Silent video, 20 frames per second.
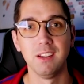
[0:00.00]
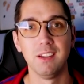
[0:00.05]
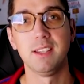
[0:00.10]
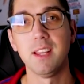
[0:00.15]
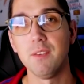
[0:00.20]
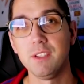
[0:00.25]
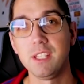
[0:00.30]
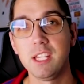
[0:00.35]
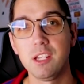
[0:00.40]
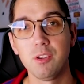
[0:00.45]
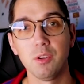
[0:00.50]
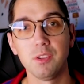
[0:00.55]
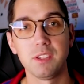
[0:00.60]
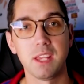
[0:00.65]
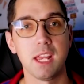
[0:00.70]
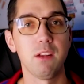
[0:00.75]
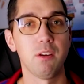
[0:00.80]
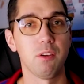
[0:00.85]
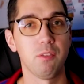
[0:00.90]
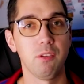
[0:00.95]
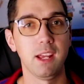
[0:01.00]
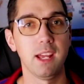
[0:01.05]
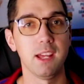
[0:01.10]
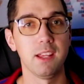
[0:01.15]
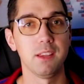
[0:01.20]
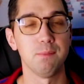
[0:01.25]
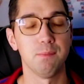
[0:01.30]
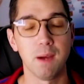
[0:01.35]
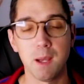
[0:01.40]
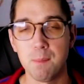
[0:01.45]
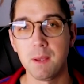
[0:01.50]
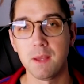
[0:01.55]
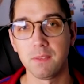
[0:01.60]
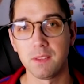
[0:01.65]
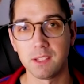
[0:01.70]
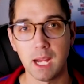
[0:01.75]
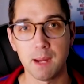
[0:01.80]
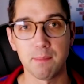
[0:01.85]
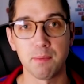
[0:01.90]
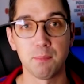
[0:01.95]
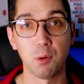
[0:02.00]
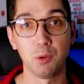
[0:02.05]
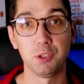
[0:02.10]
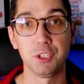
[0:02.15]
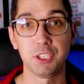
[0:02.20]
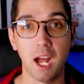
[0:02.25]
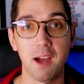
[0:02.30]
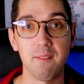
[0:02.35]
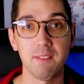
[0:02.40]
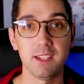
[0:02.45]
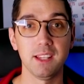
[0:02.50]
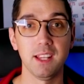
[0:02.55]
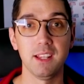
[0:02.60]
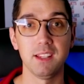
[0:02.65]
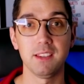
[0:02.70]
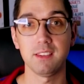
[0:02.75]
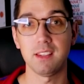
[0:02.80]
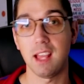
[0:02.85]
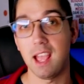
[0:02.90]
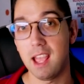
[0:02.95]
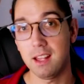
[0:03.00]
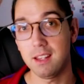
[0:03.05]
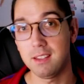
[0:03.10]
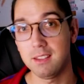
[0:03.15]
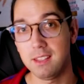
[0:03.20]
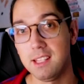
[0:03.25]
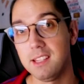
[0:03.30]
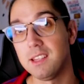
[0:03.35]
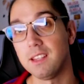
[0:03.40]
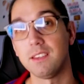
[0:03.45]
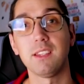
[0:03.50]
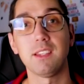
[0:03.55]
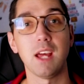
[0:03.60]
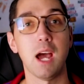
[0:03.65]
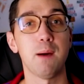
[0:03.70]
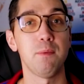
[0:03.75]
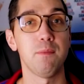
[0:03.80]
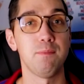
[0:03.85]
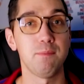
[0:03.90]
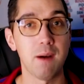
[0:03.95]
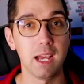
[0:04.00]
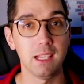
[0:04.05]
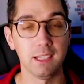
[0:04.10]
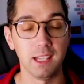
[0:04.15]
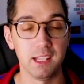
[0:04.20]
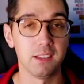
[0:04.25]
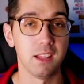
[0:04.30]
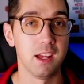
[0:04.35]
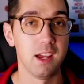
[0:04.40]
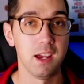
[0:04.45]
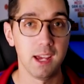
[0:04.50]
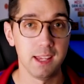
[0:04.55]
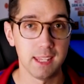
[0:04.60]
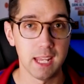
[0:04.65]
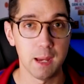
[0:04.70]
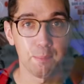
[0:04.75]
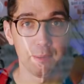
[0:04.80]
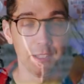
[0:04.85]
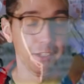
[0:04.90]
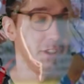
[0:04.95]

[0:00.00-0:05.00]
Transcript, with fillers: 17 year old Daniel Rodriguez might be at the top of both Xavi's list and he's at the top of my list in that